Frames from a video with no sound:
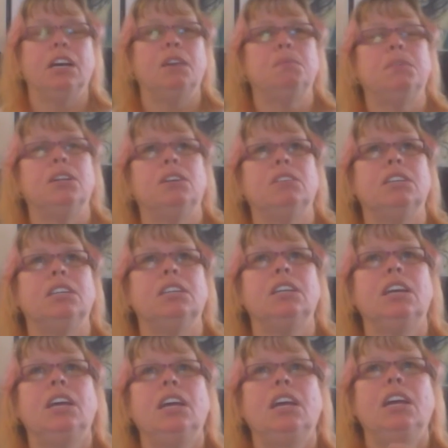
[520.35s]
uploaded,
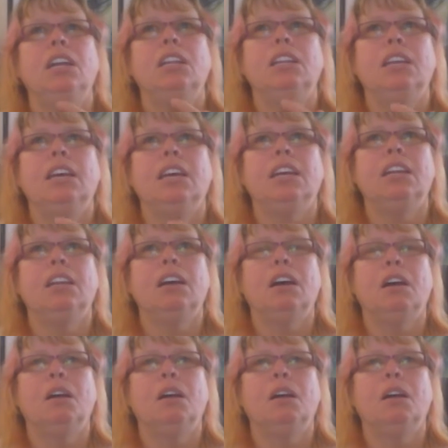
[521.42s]
that